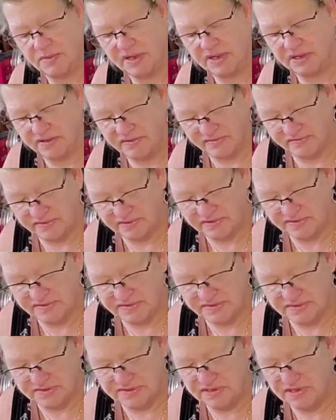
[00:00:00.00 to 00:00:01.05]
because
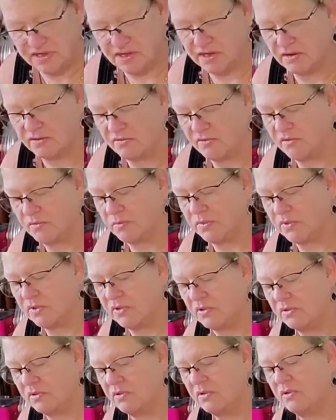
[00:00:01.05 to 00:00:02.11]
it's terrible